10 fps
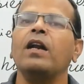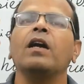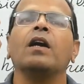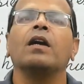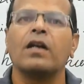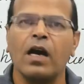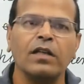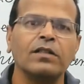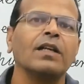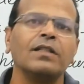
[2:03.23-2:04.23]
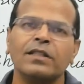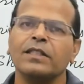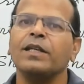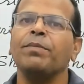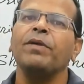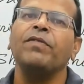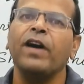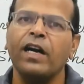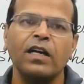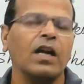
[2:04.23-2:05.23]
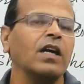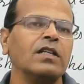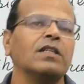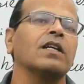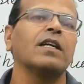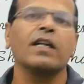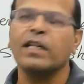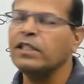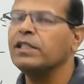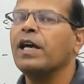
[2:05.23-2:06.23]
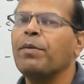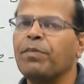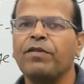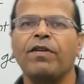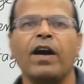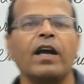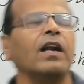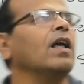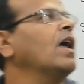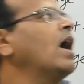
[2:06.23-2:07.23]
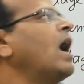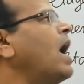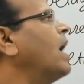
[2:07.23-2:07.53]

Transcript: trans resistance amplifier, trans conductance amplifier. And